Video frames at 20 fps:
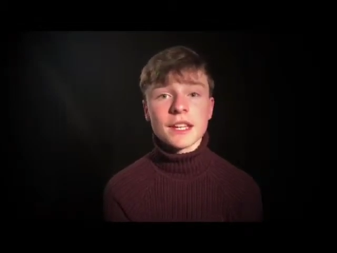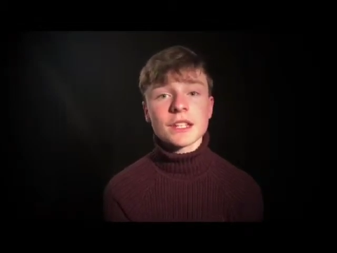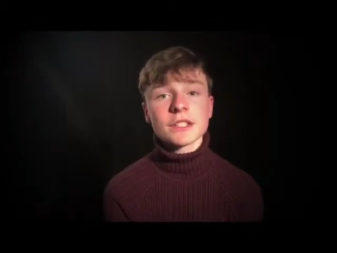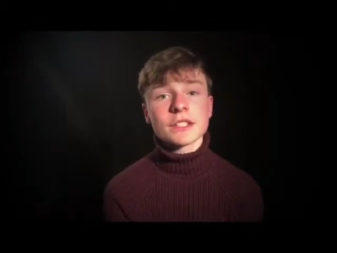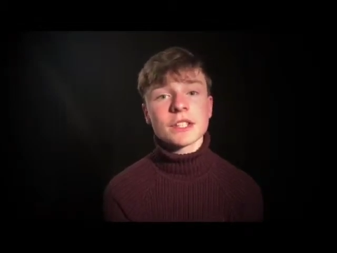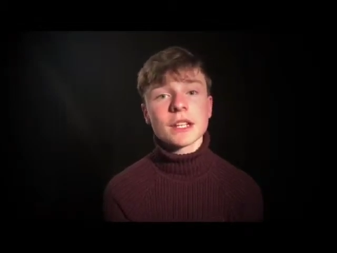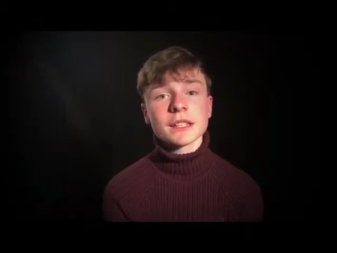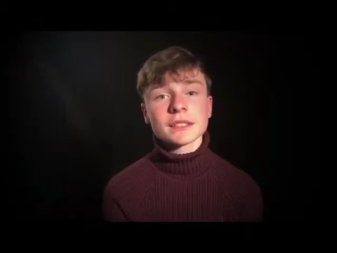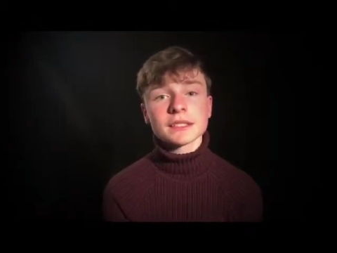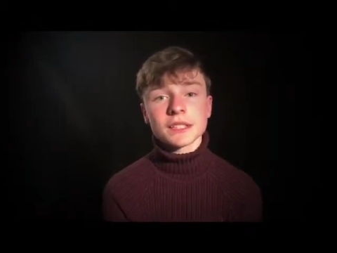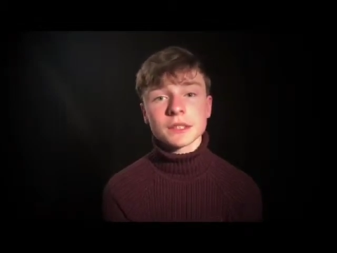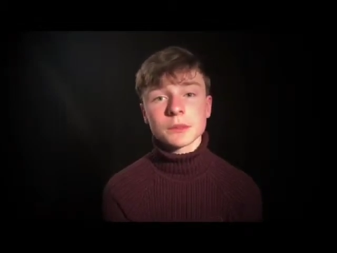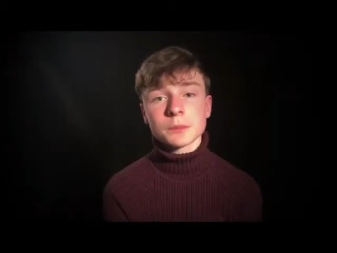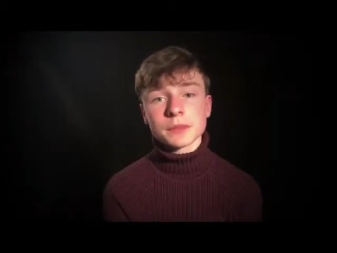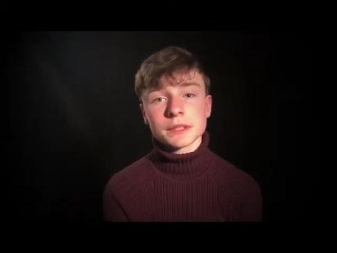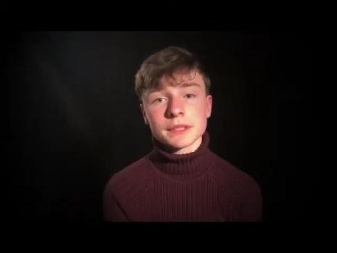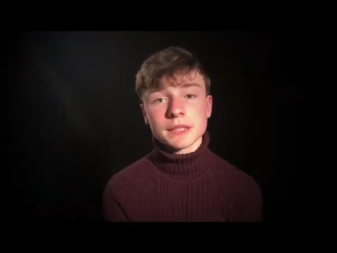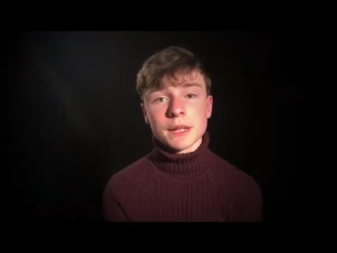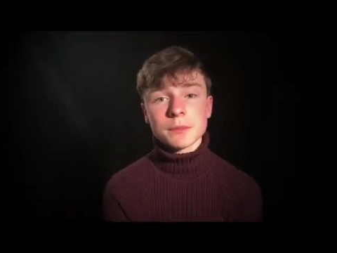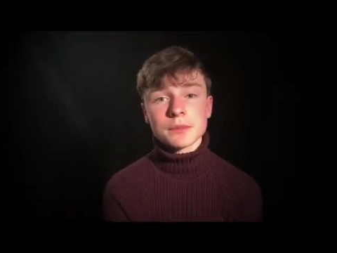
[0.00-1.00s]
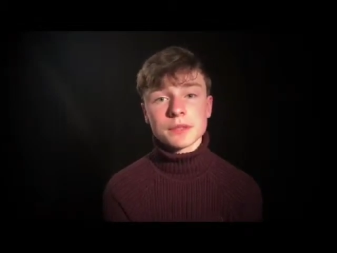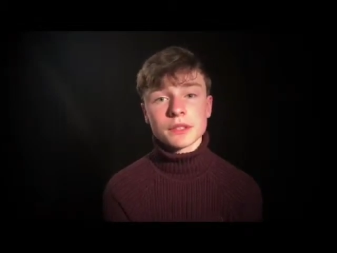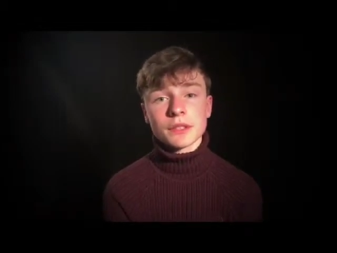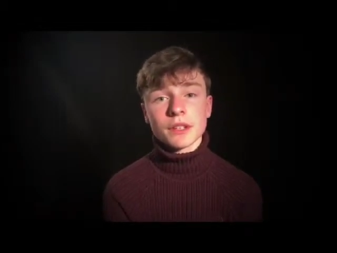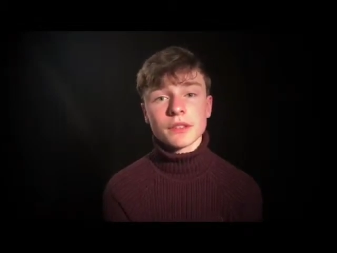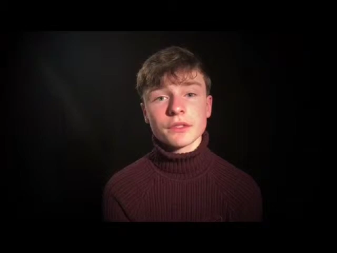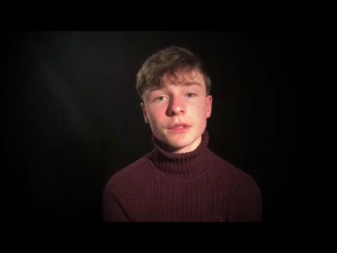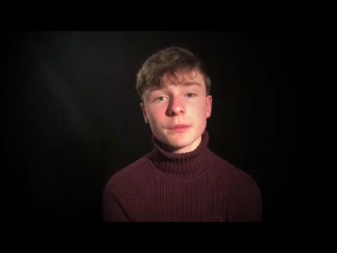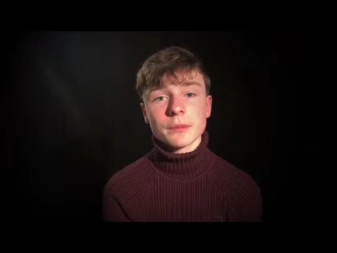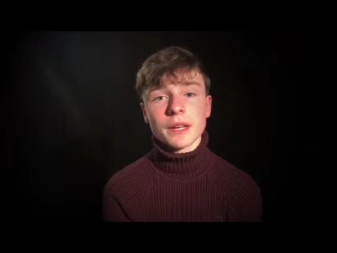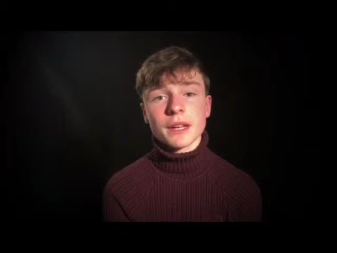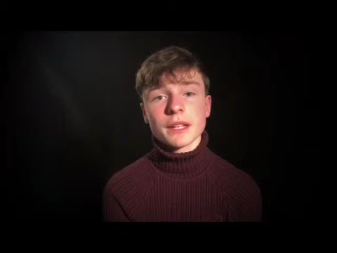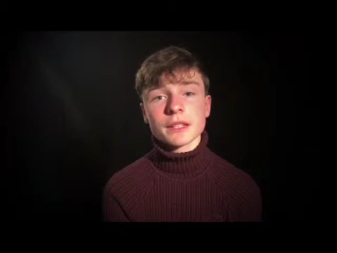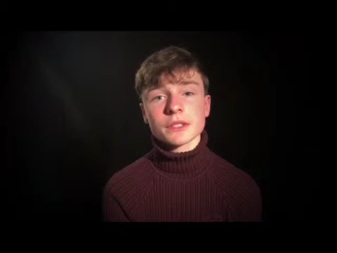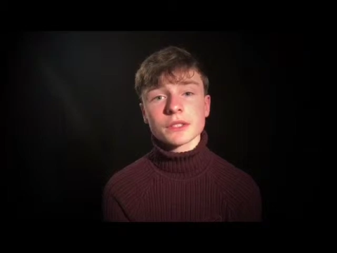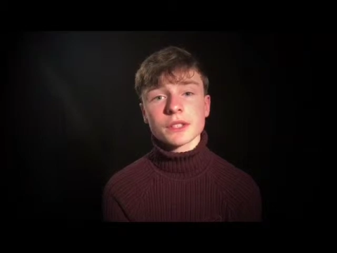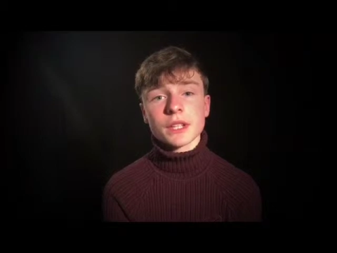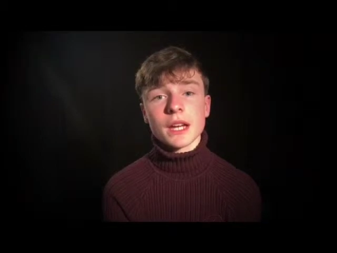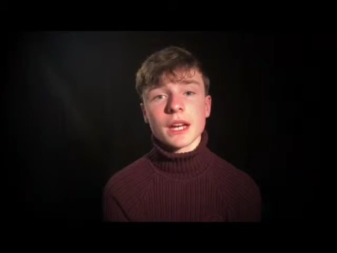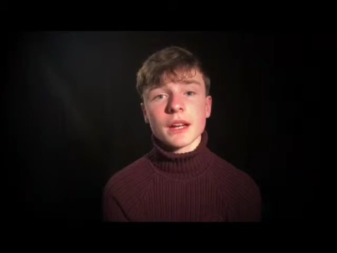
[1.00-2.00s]
changed their perception of the
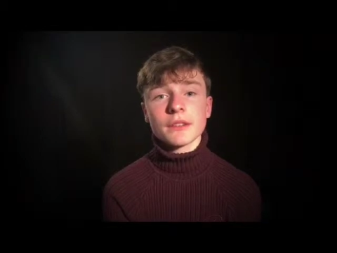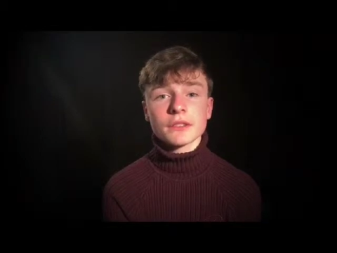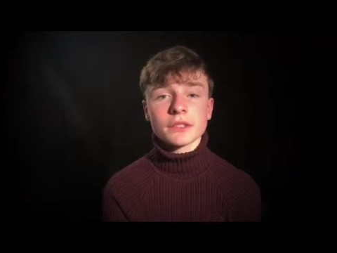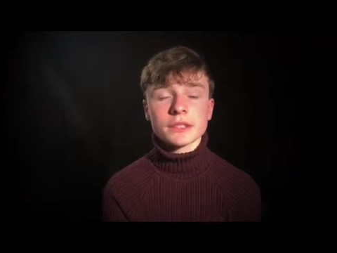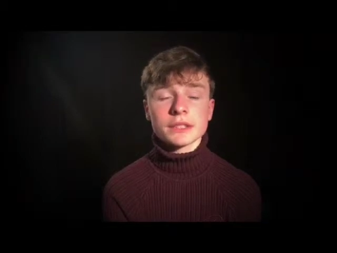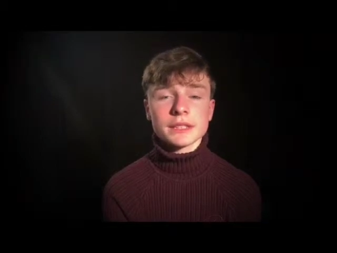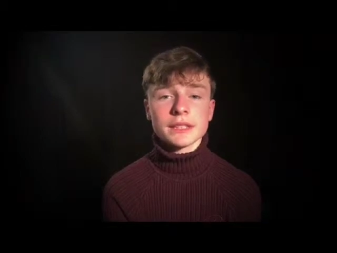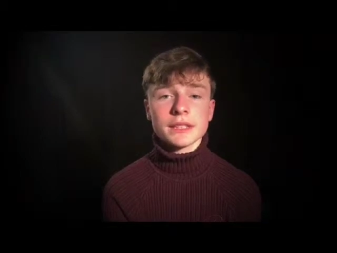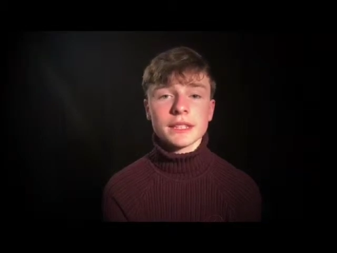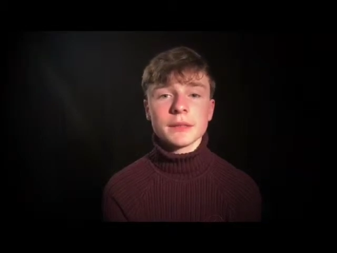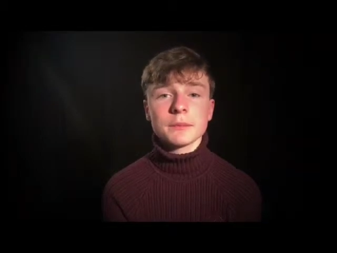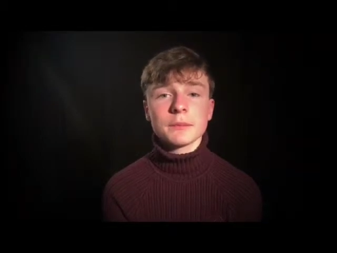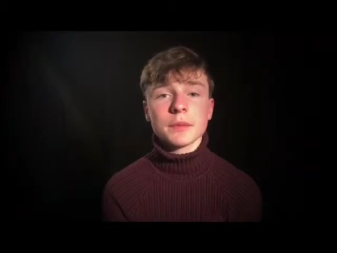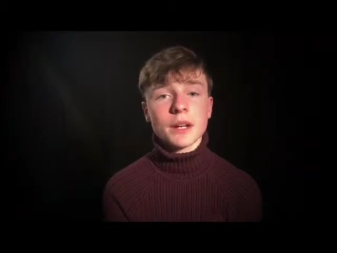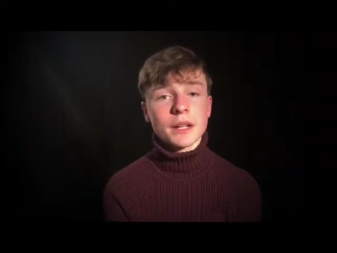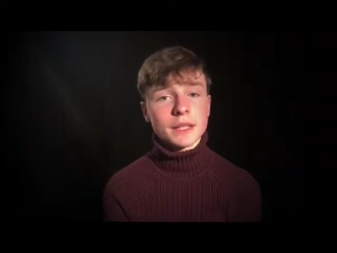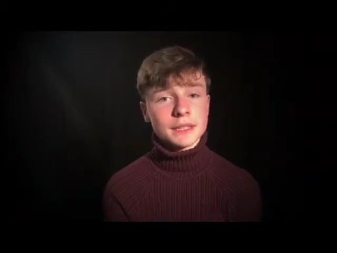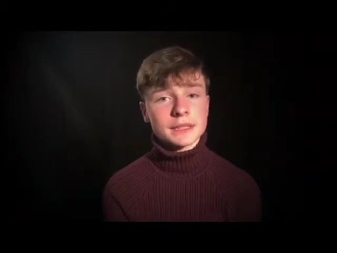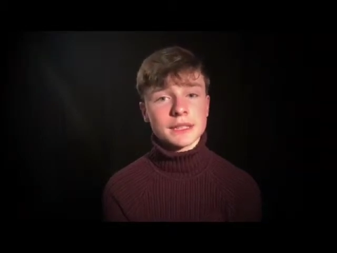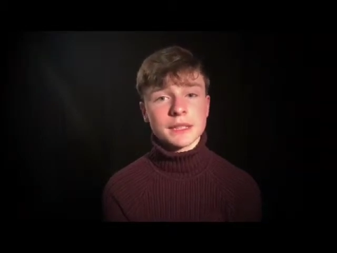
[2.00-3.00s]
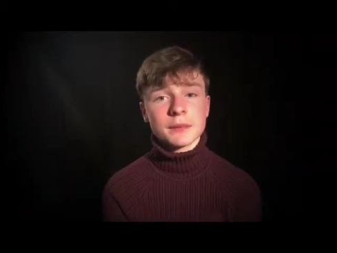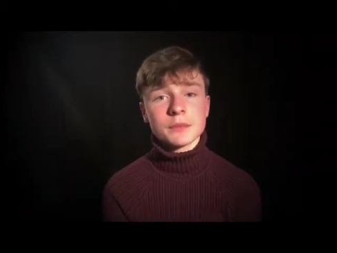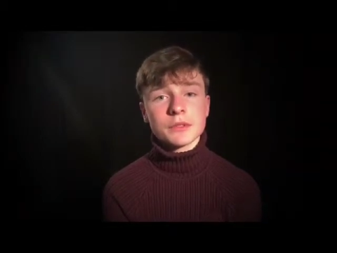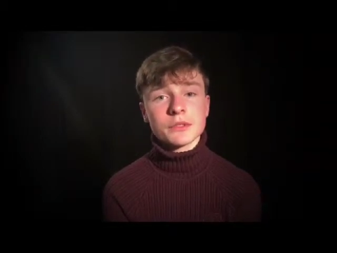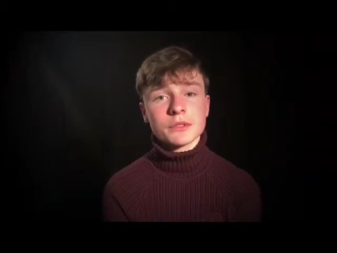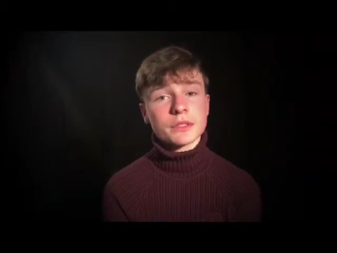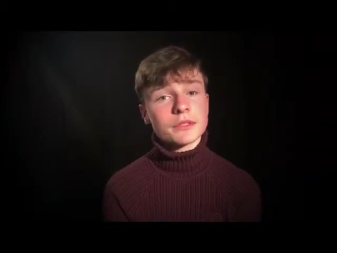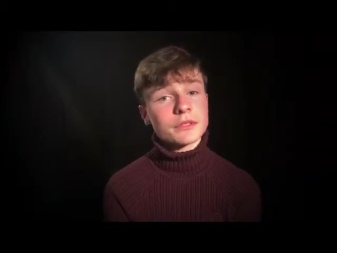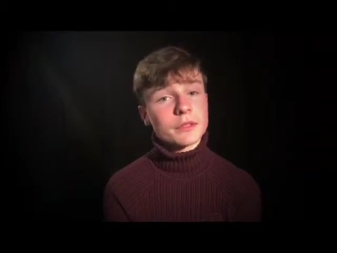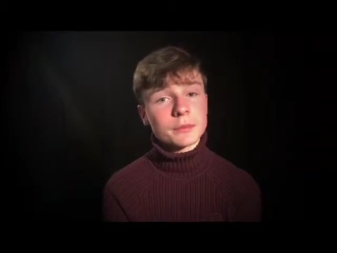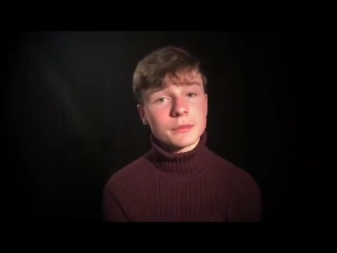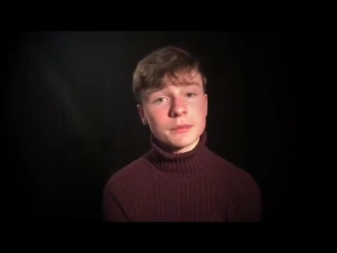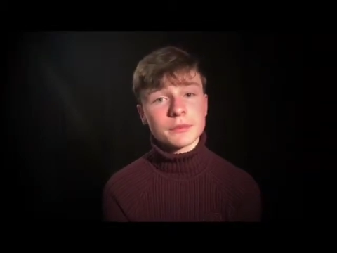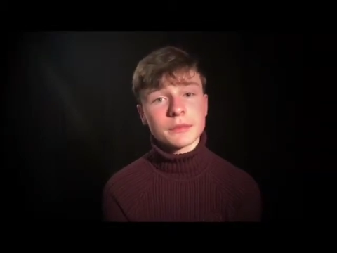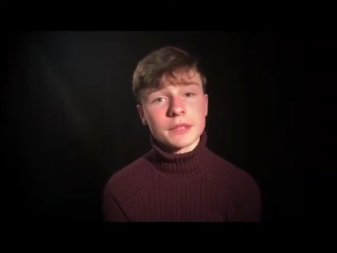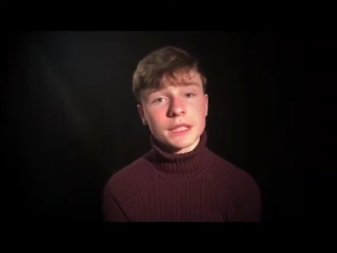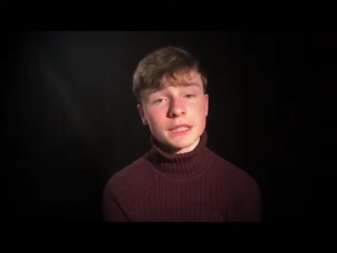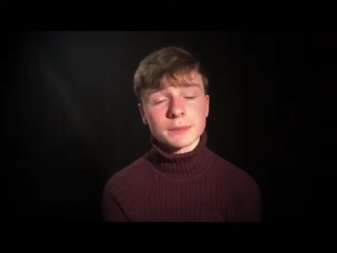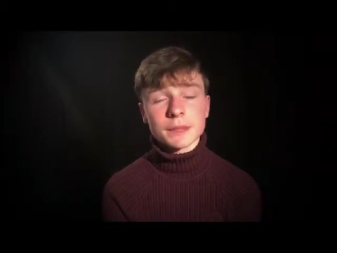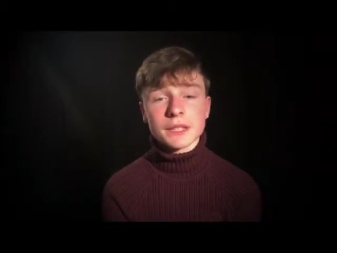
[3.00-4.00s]
match after seeing biased imagery from
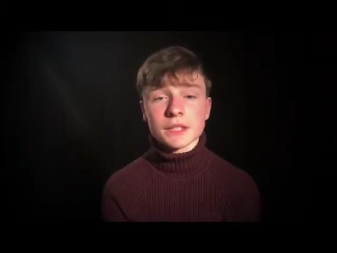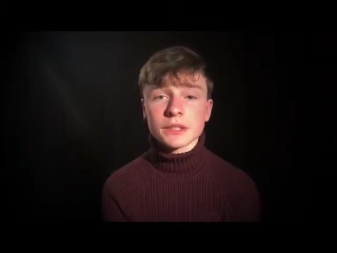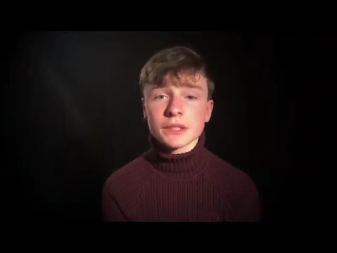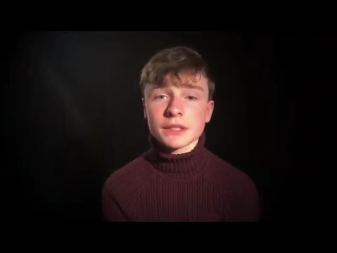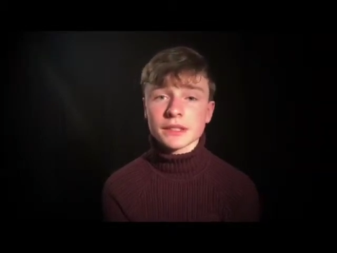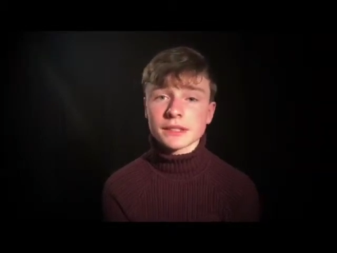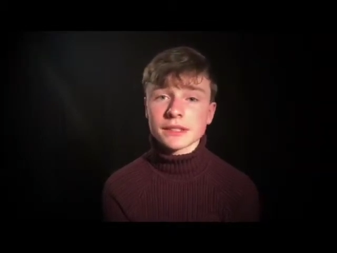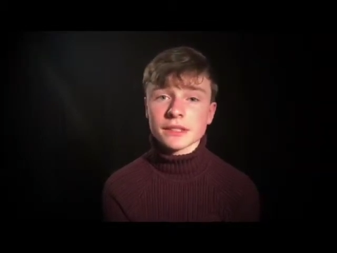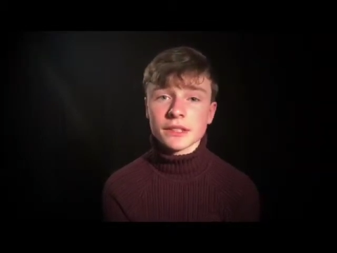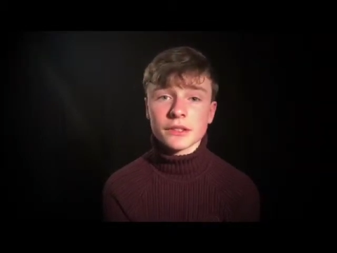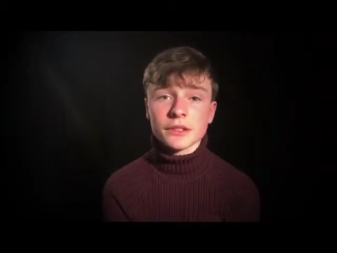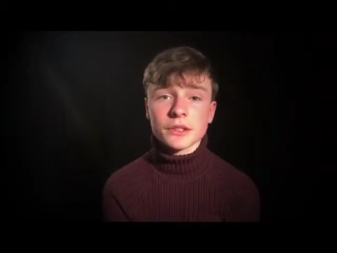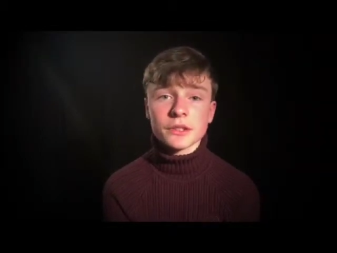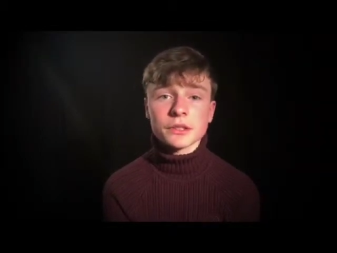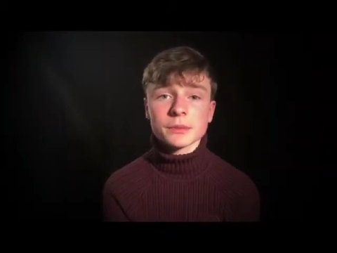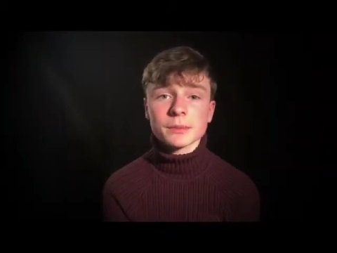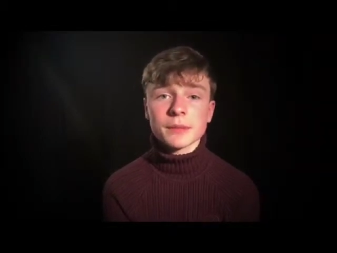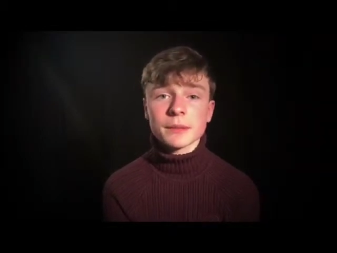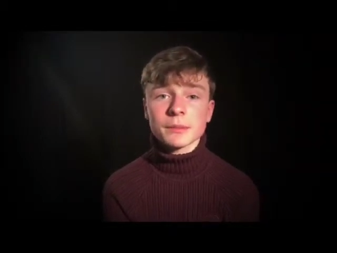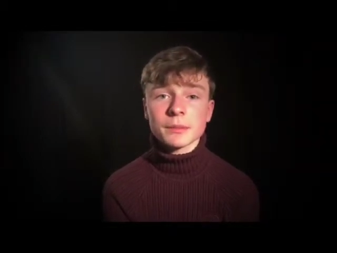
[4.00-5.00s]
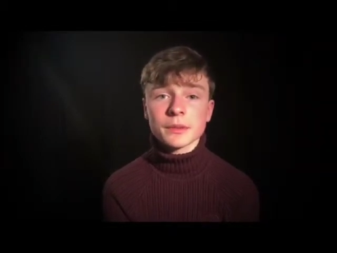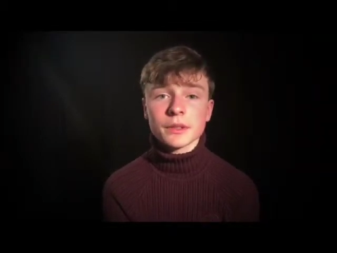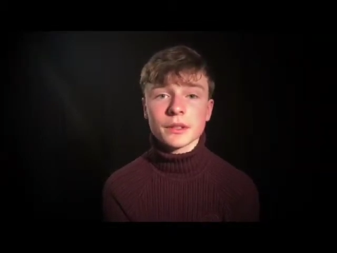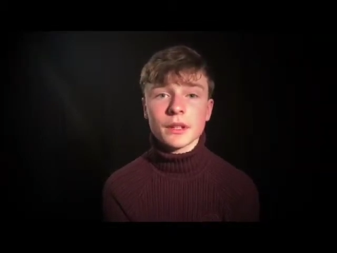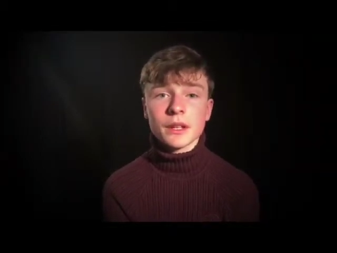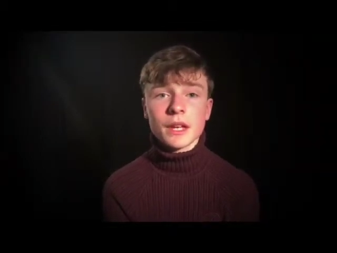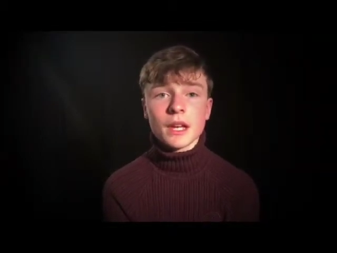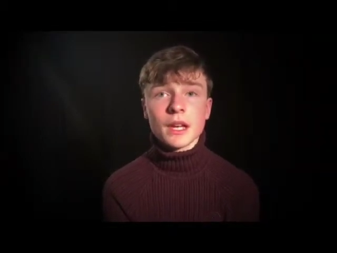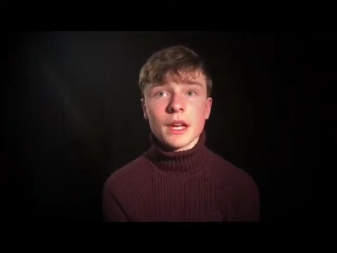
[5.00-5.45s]
especially the Sun newspaper